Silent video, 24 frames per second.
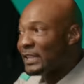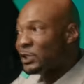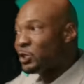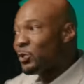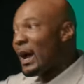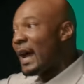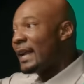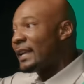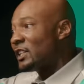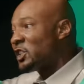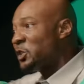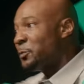
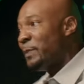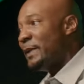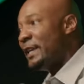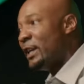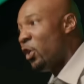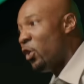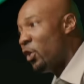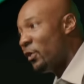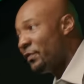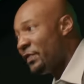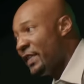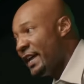tried to speak
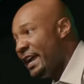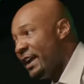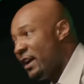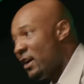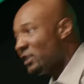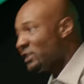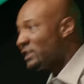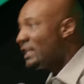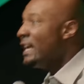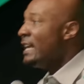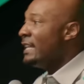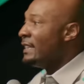on
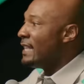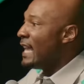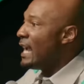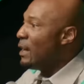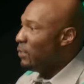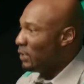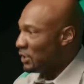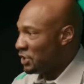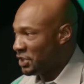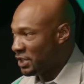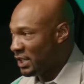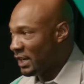theirs, they
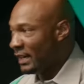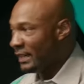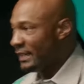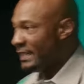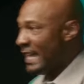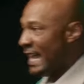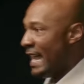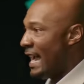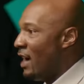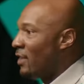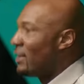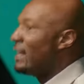were shut
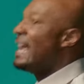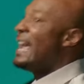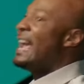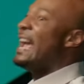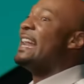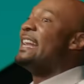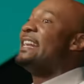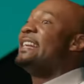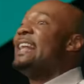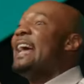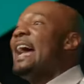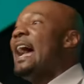down.
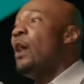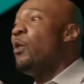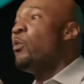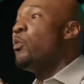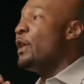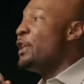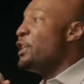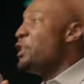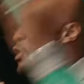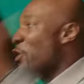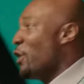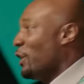And now
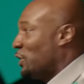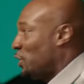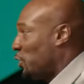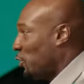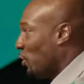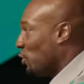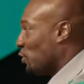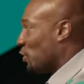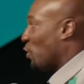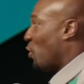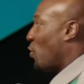when your children